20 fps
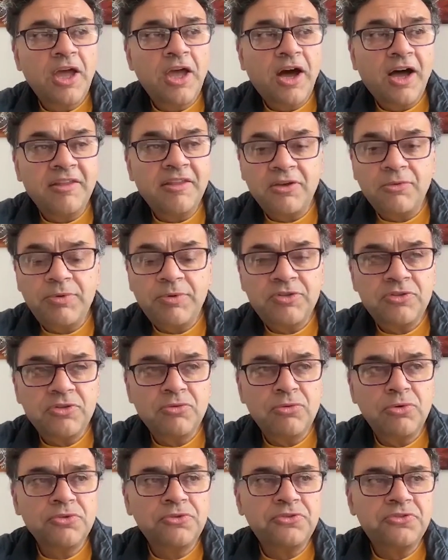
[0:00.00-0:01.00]
I think we do
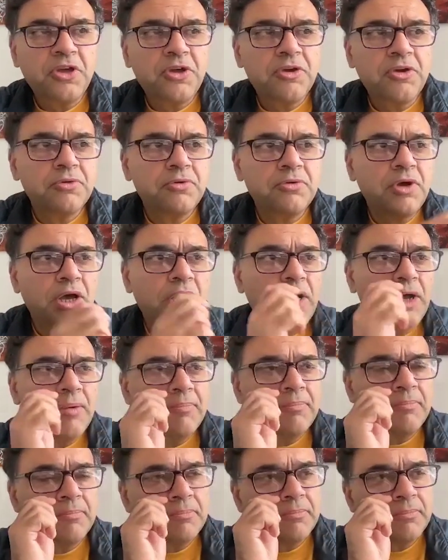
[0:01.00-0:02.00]
also
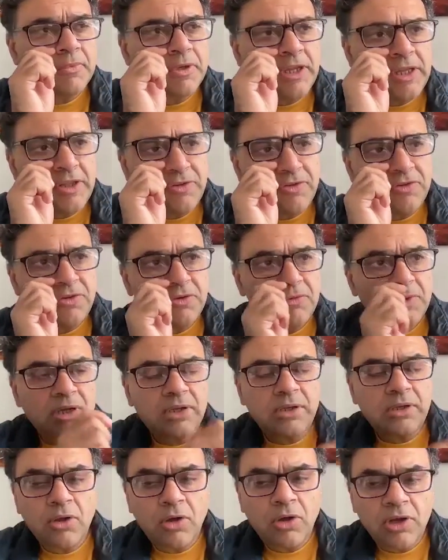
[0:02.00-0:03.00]
need to
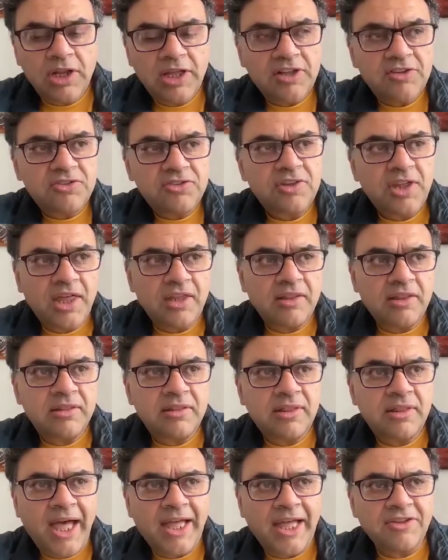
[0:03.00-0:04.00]
acknowledge
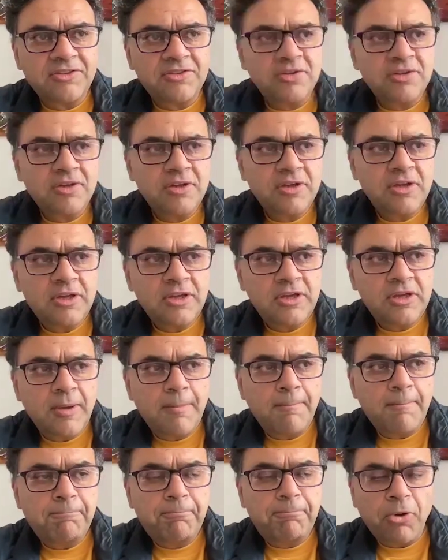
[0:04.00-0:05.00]
that
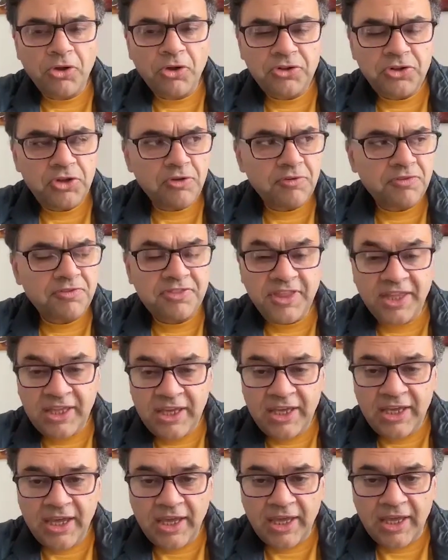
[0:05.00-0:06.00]
body of
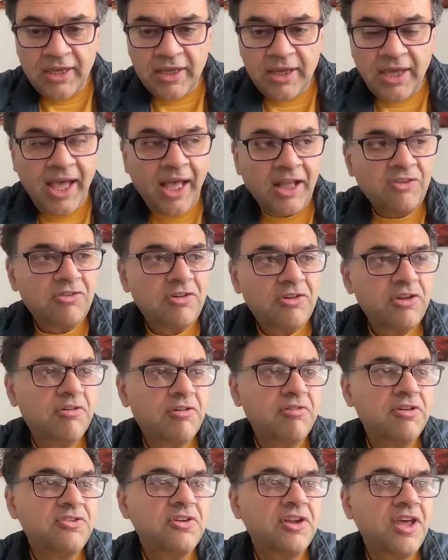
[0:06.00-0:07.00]
thinking actually
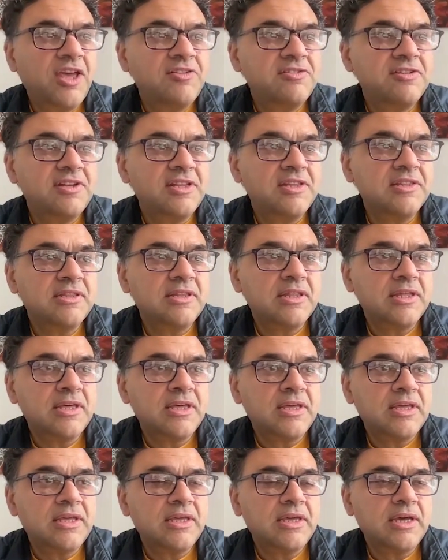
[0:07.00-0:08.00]
originated in
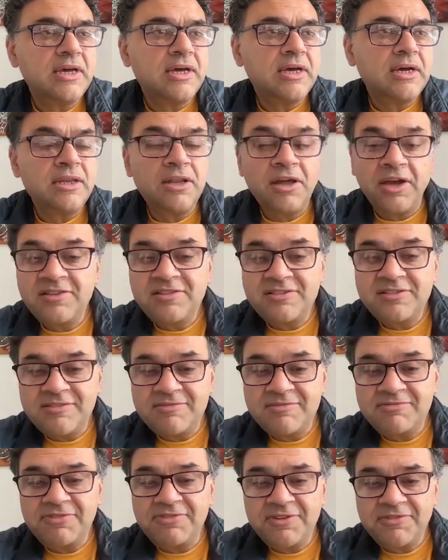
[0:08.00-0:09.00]
the
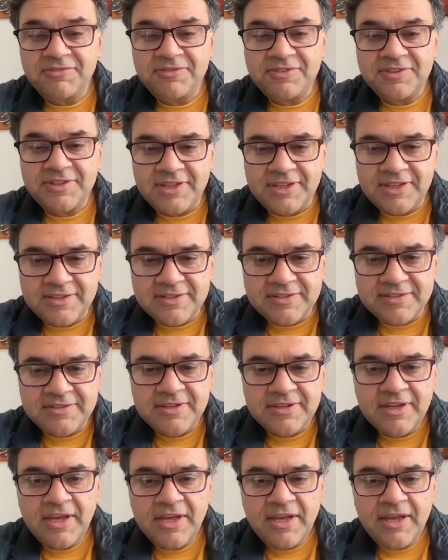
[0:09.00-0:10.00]
1950s
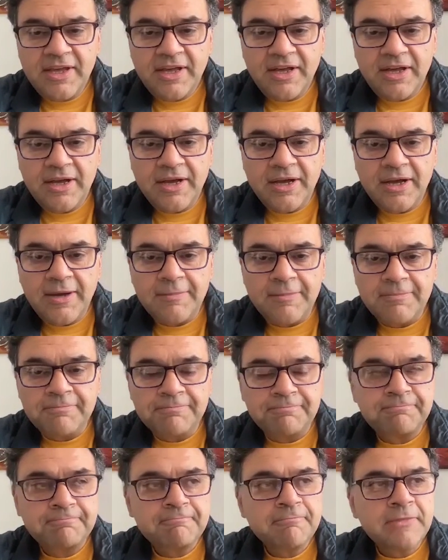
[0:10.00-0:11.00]

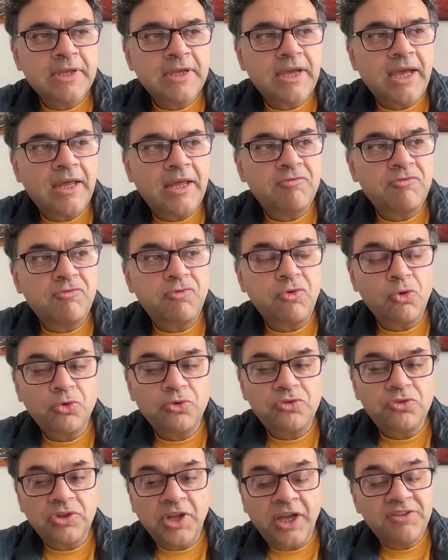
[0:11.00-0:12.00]
and
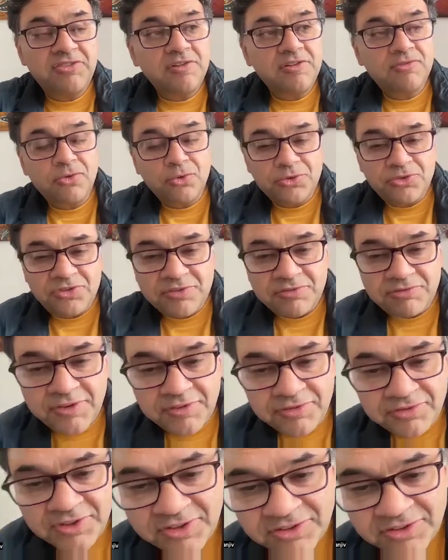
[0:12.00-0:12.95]
1940s and 50s